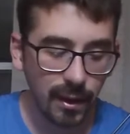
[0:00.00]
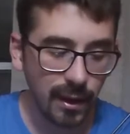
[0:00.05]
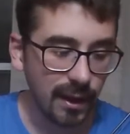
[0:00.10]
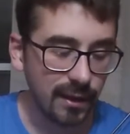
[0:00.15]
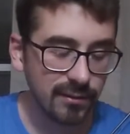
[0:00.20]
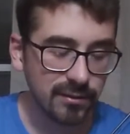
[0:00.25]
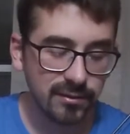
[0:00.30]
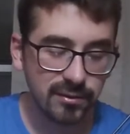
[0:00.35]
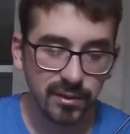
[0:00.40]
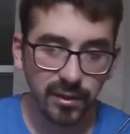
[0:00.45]

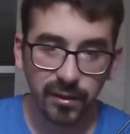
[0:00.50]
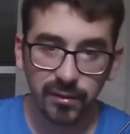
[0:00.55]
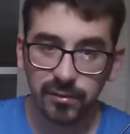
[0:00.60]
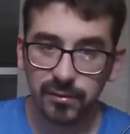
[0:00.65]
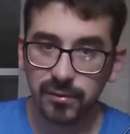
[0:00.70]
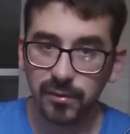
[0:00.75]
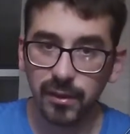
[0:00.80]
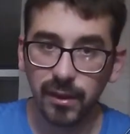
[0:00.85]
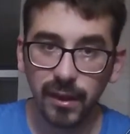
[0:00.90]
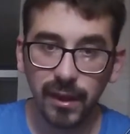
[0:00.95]
it's
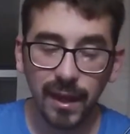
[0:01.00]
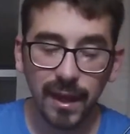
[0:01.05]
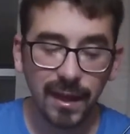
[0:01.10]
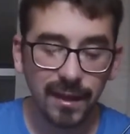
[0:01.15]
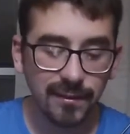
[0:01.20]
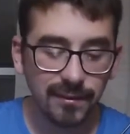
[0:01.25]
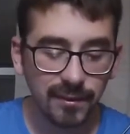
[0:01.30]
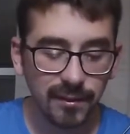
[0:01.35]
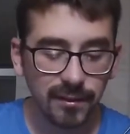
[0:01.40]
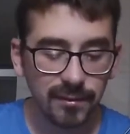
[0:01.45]
just the
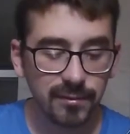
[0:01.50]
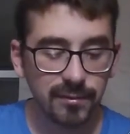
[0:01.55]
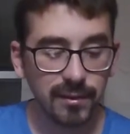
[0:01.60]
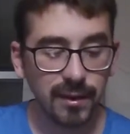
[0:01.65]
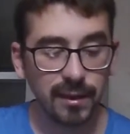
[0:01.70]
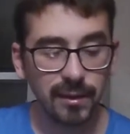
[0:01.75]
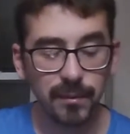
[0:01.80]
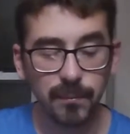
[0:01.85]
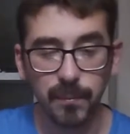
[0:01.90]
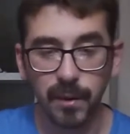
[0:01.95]
easiest
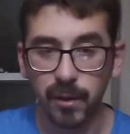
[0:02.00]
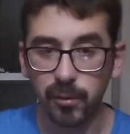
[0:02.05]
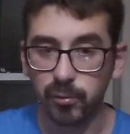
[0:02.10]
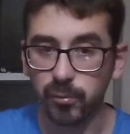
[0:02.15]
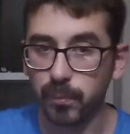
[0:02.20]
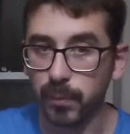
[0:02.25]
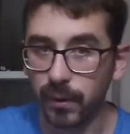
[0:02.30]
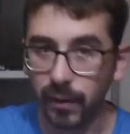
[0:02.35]
and the most